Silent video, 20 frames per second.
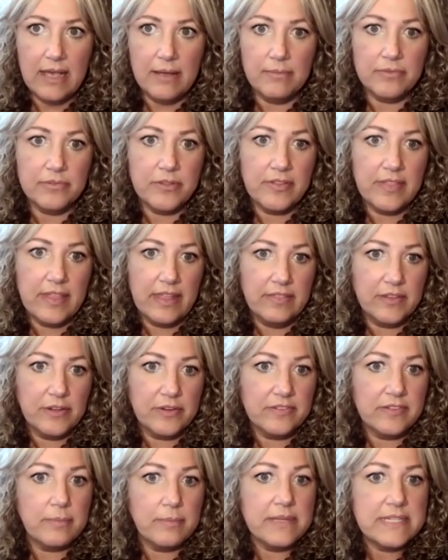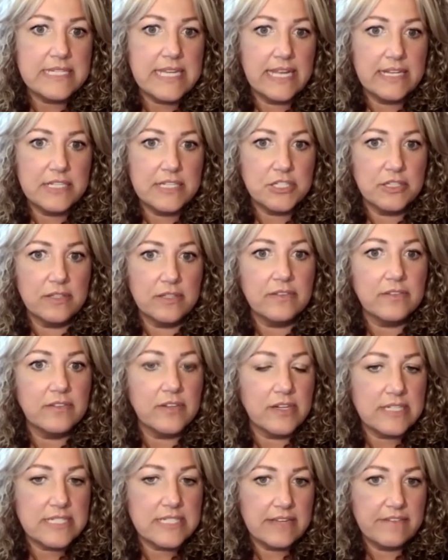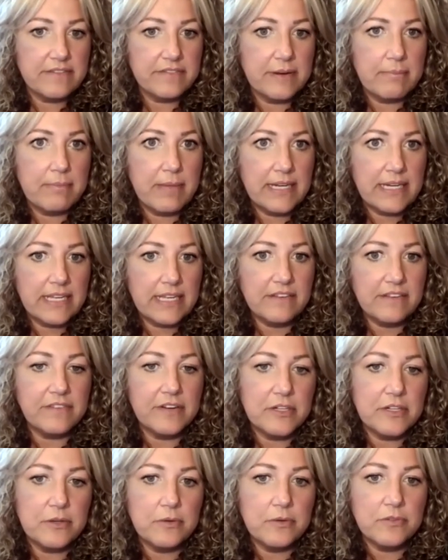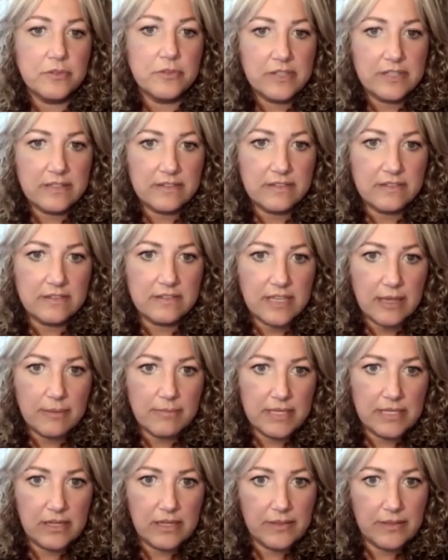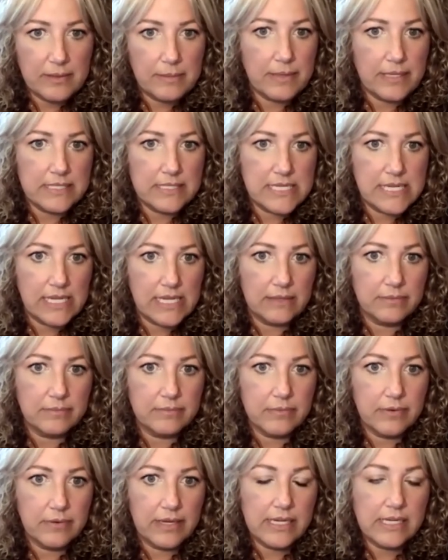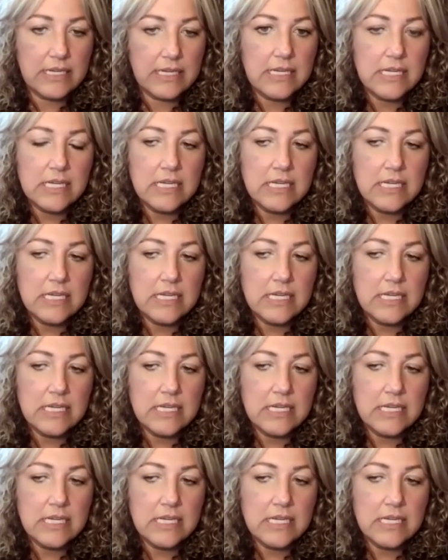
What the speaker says: So then there's a potential start date for Monday for new students to come in on the Monday, right?